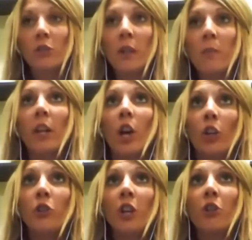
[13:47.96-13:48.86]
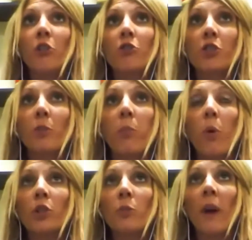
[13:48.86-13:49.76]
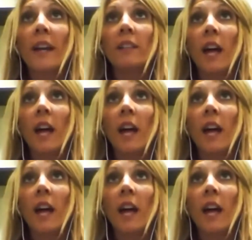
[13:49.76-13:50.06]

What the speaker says: But you can use your supports right.